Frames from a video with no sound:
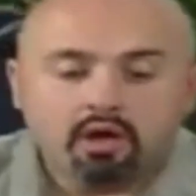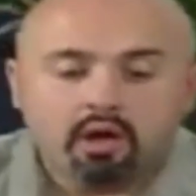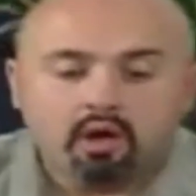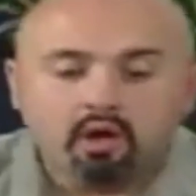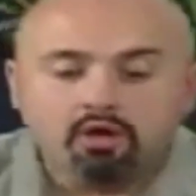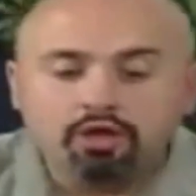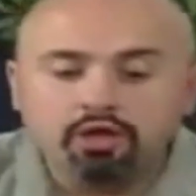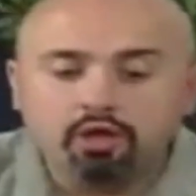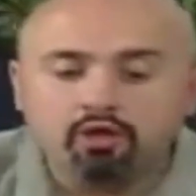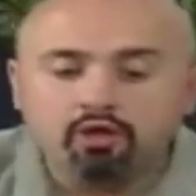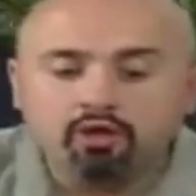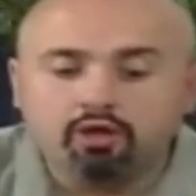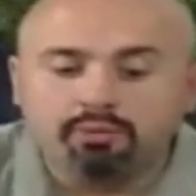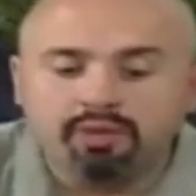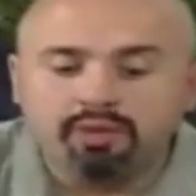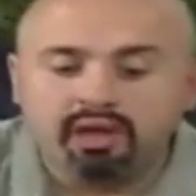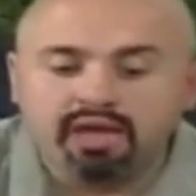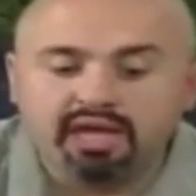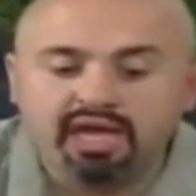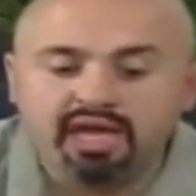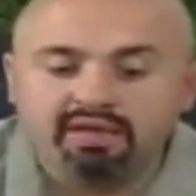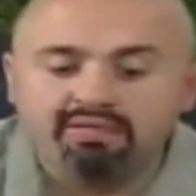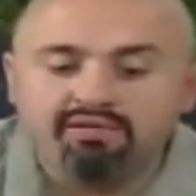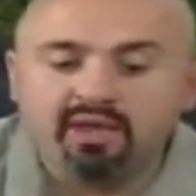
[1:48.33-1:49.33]
O you who
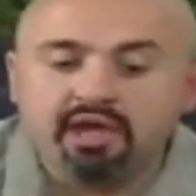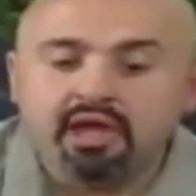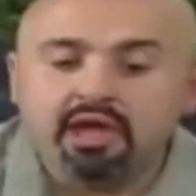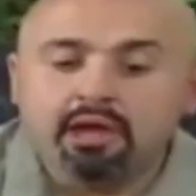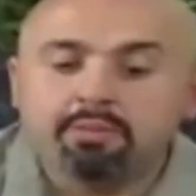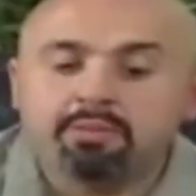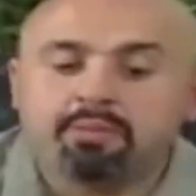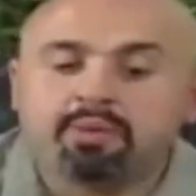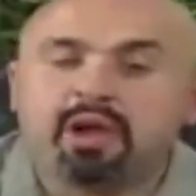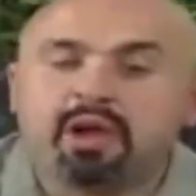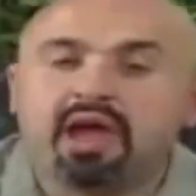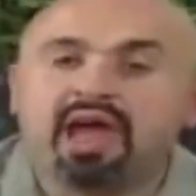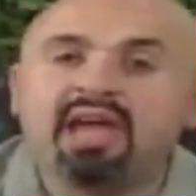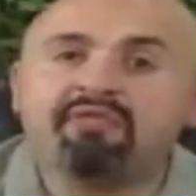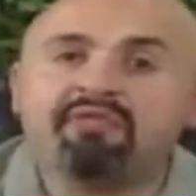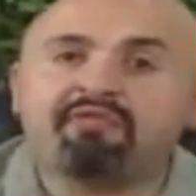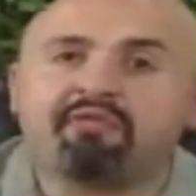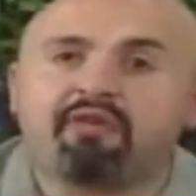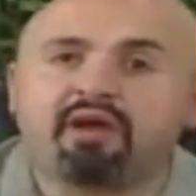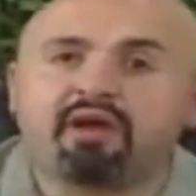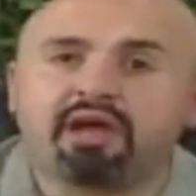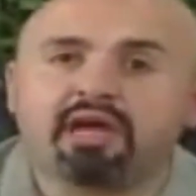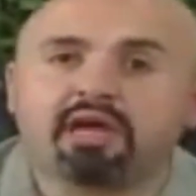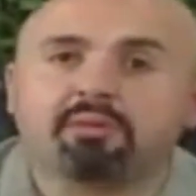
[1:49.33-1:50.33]
believe,
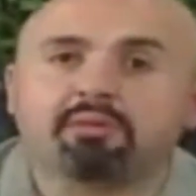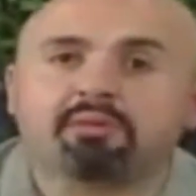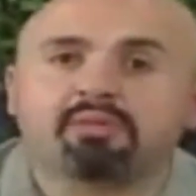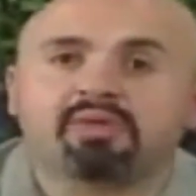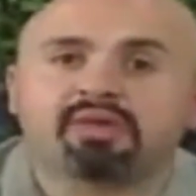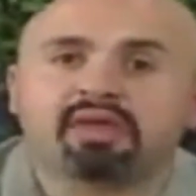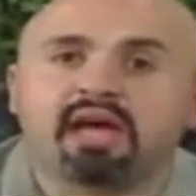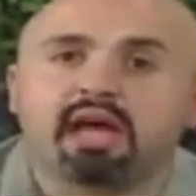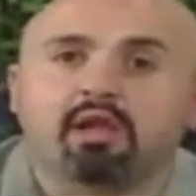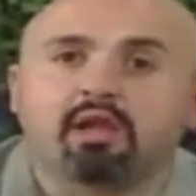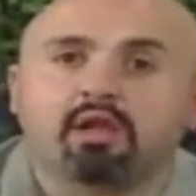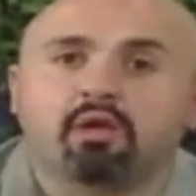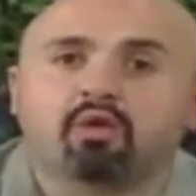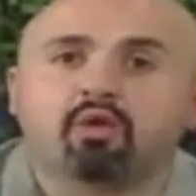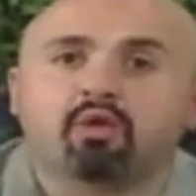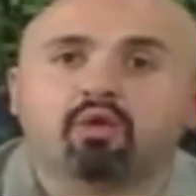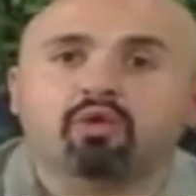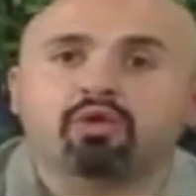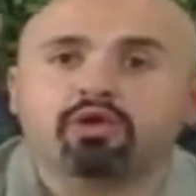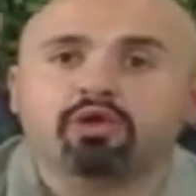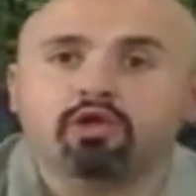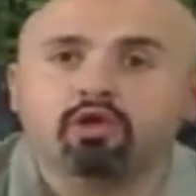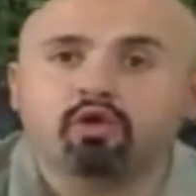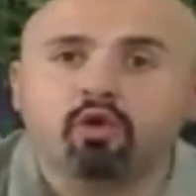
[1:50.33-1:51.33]
pray for him.
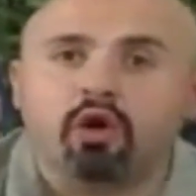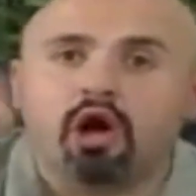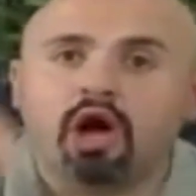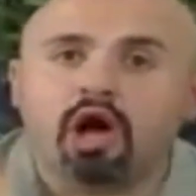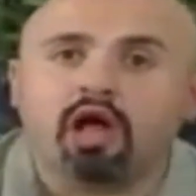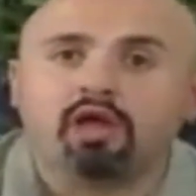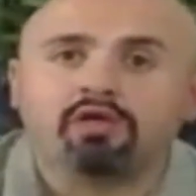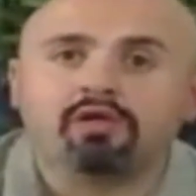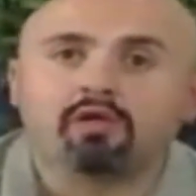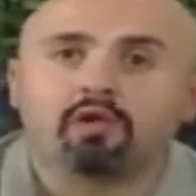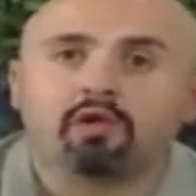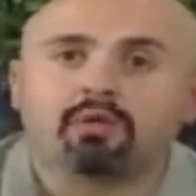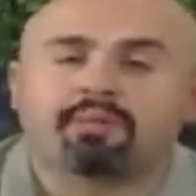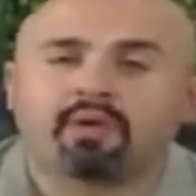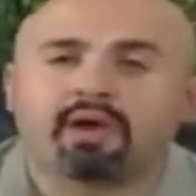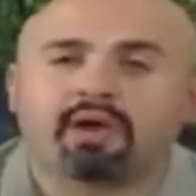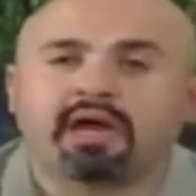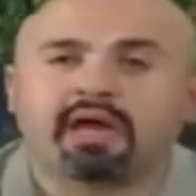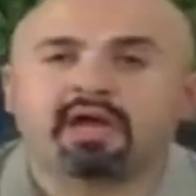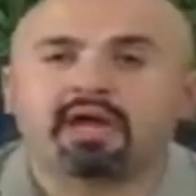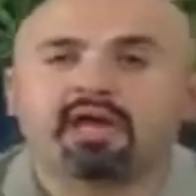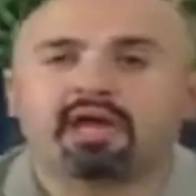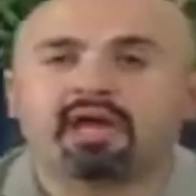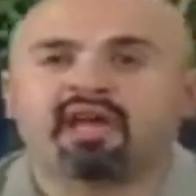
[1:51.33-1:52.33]
Sallu. You also
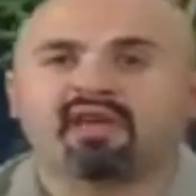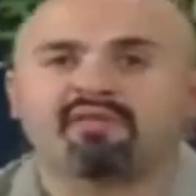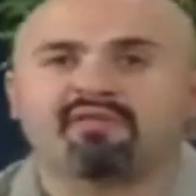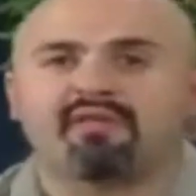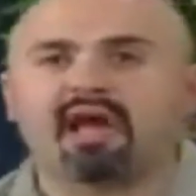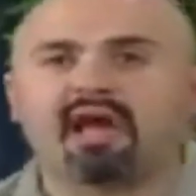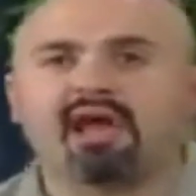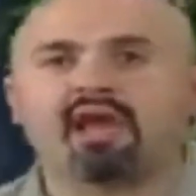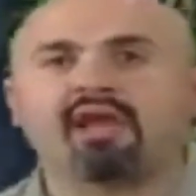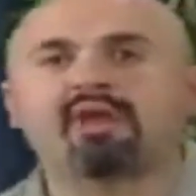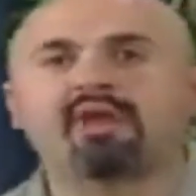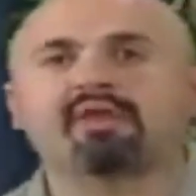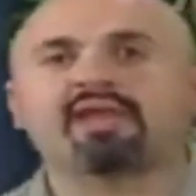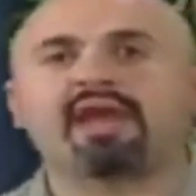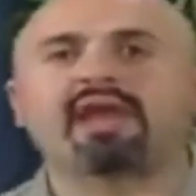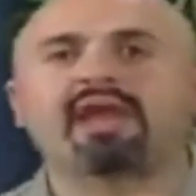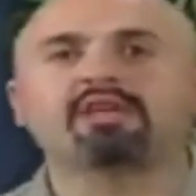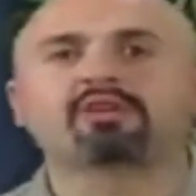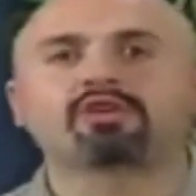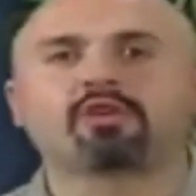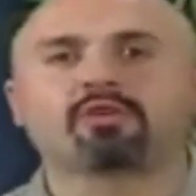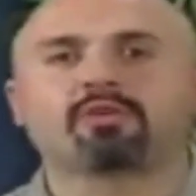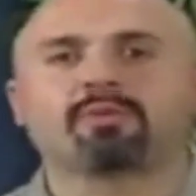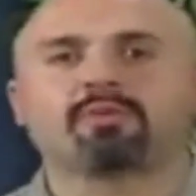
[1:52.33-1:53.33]
pray. If Allah and His
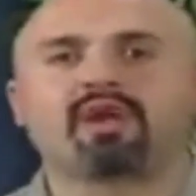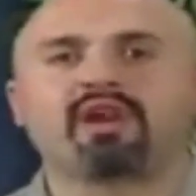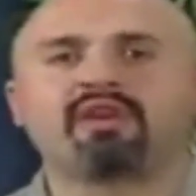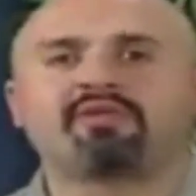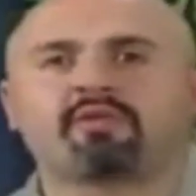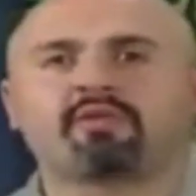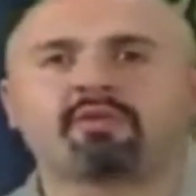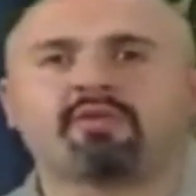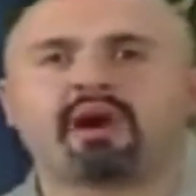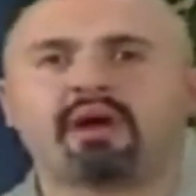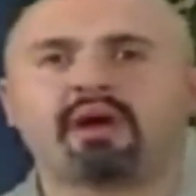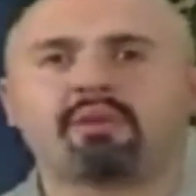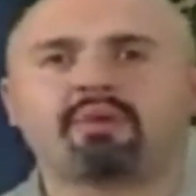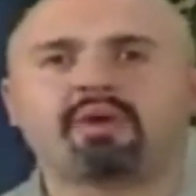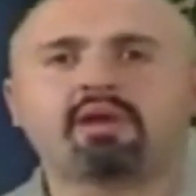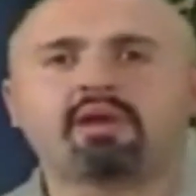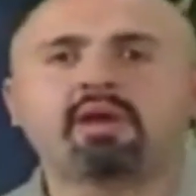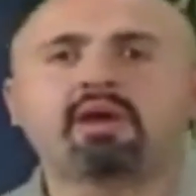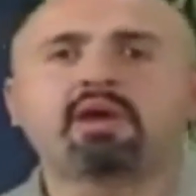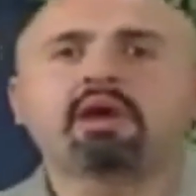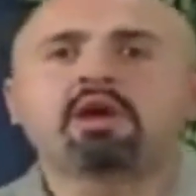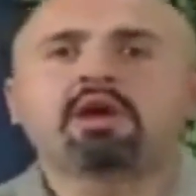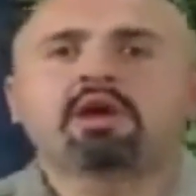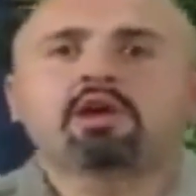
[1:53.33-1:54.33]
angels pray for
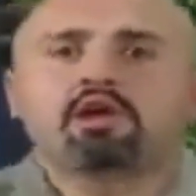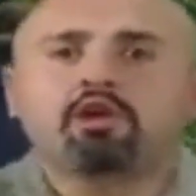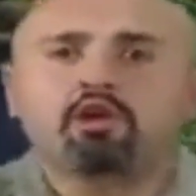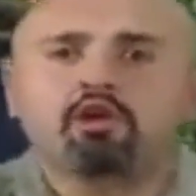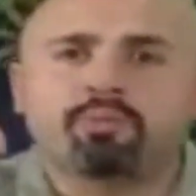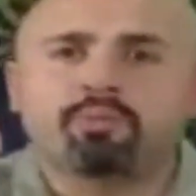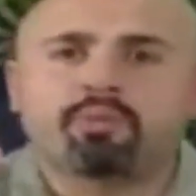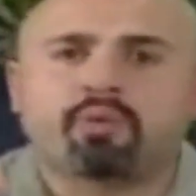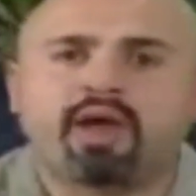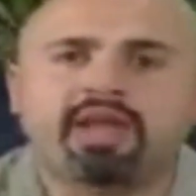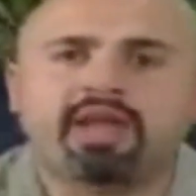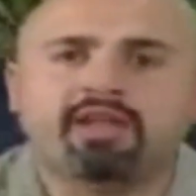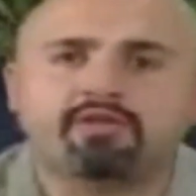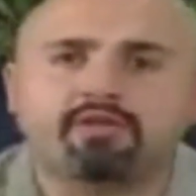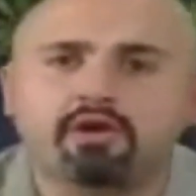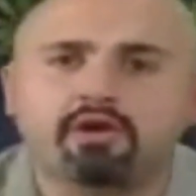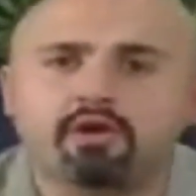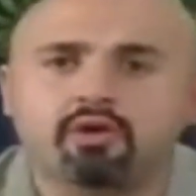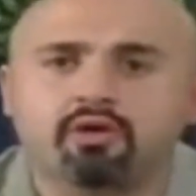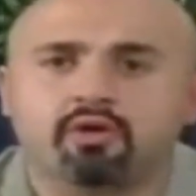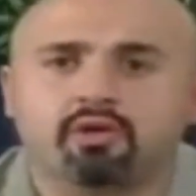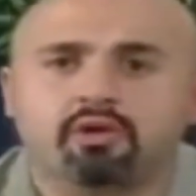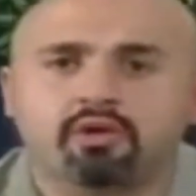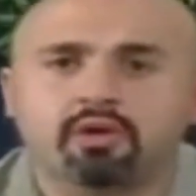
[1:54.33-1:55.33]
Muhammad, you pray
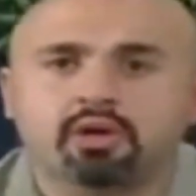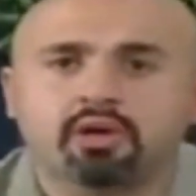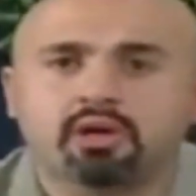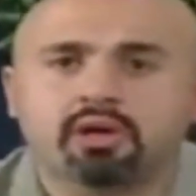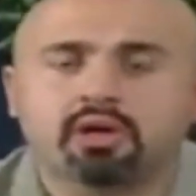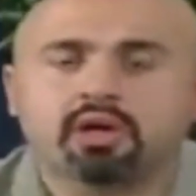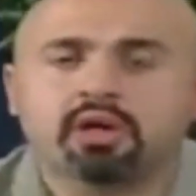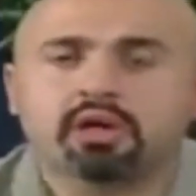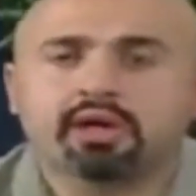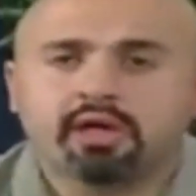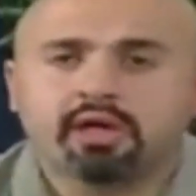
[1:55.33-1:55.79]
too.